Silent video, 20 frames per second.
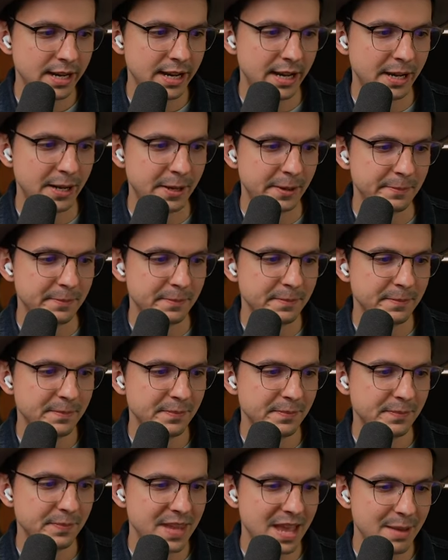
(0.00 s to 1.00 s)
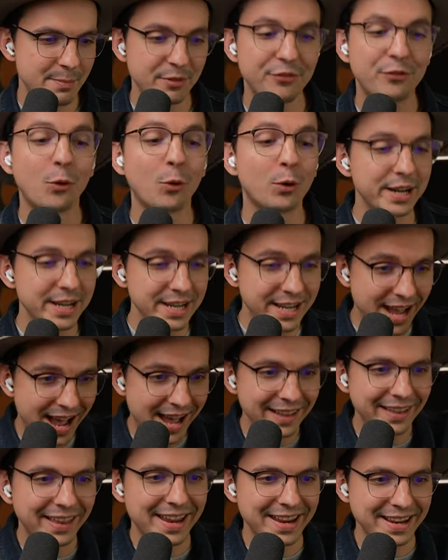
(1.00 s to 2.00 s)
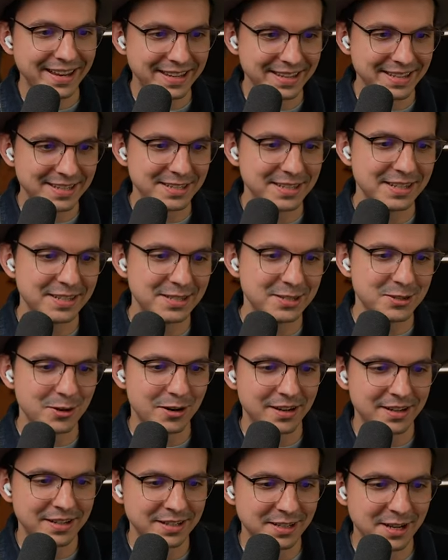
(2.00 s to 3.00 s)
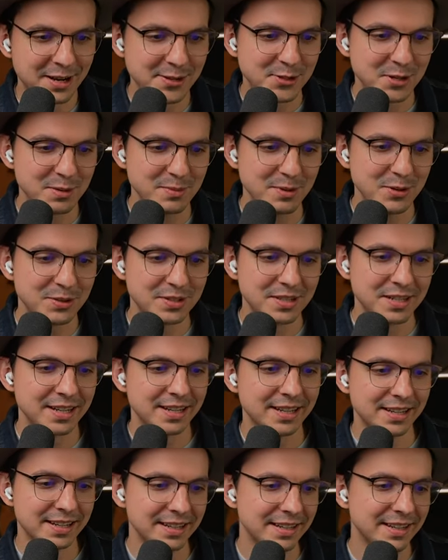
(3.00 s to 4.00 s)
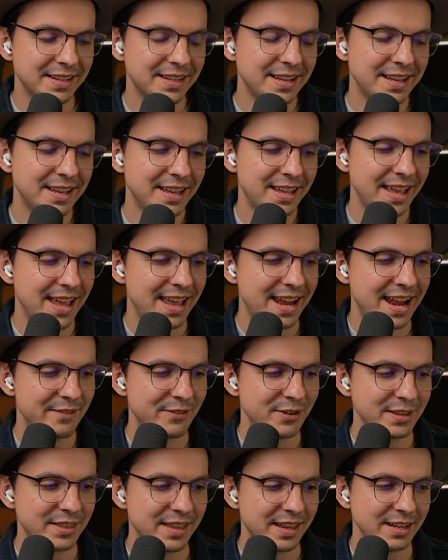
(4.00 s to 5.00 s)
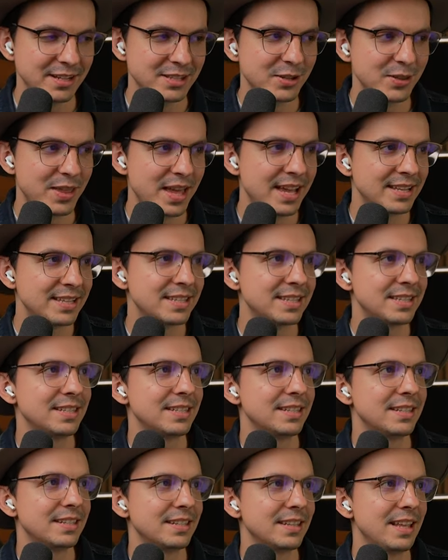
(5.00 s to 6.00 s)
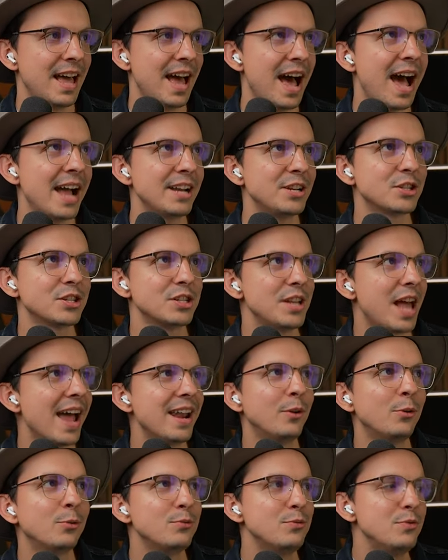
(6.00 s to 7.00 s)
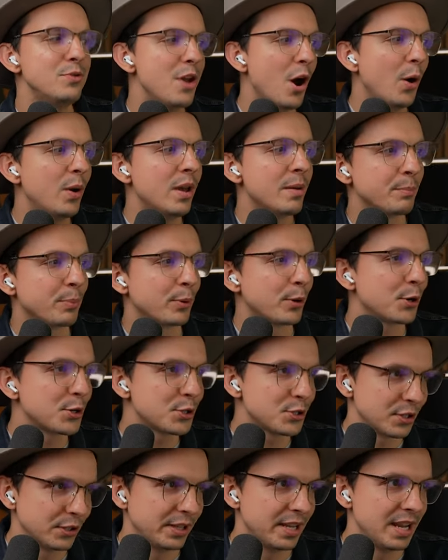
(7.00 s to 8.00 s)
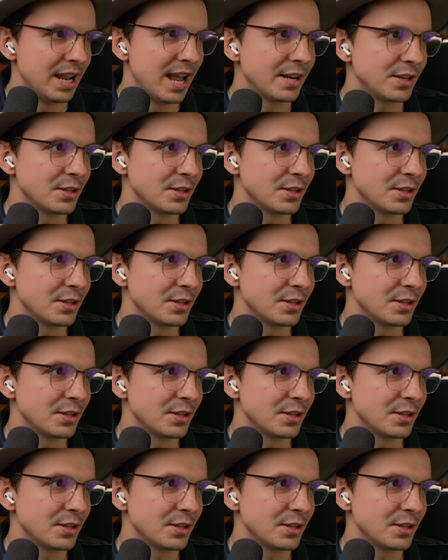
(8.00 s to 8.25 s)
Oh, really? Yeah, before he got like his start into country music and everything. So that's I don't know him personally.